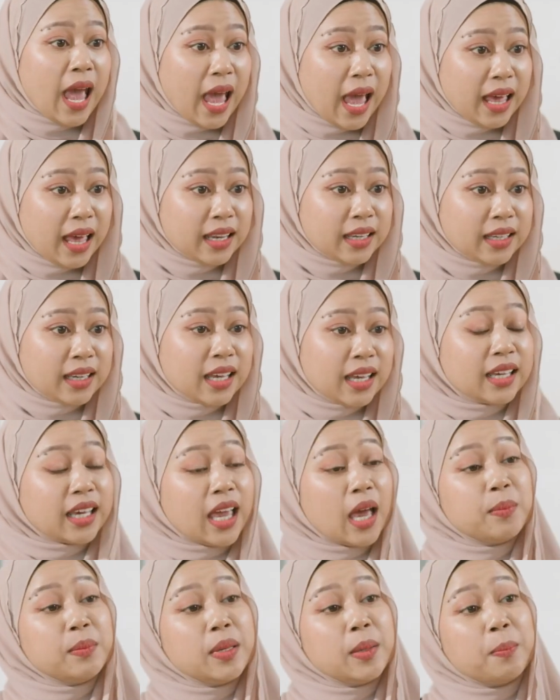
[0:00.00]
and
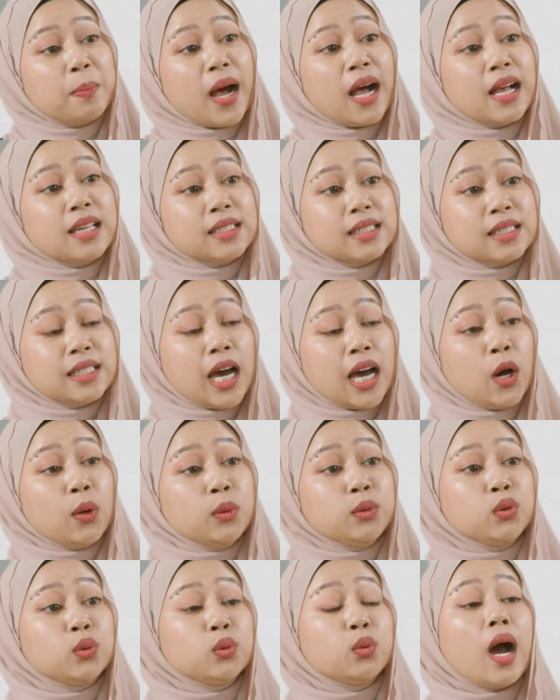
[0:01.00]
can be passed
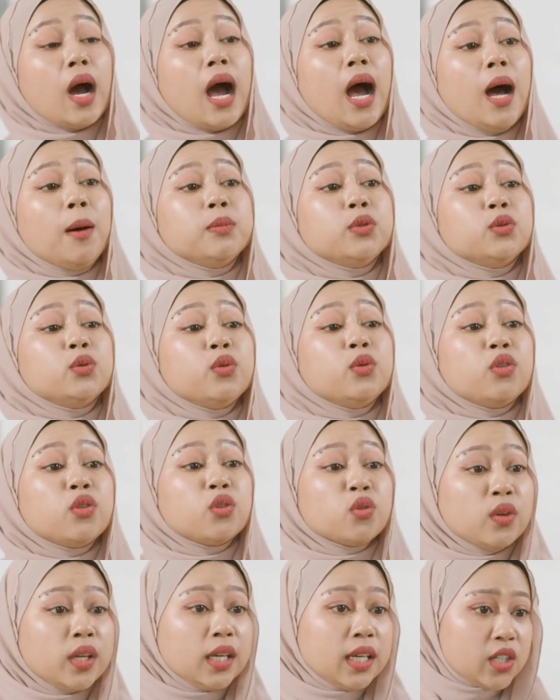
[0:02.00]
down to up to
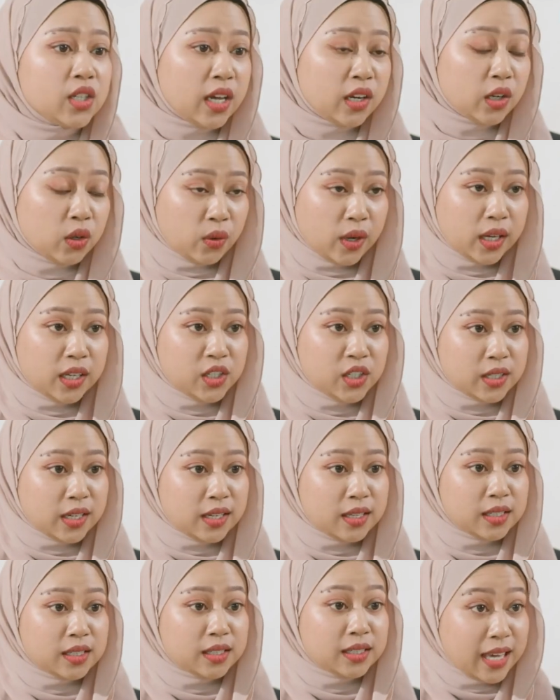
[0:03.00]
three
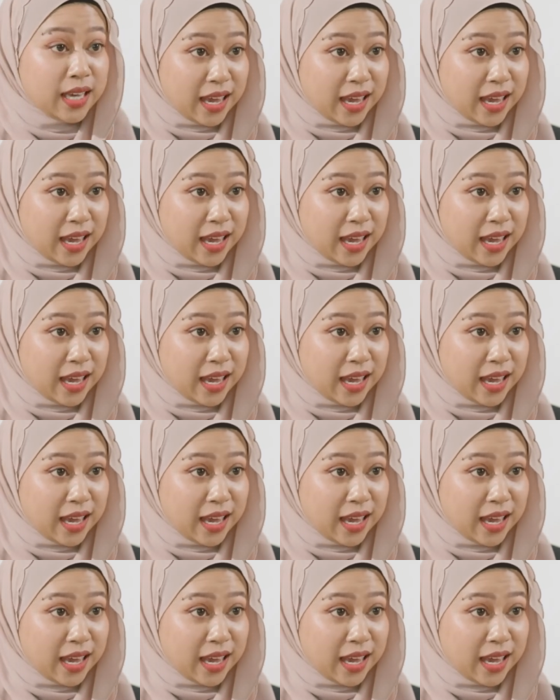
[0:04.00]
generations.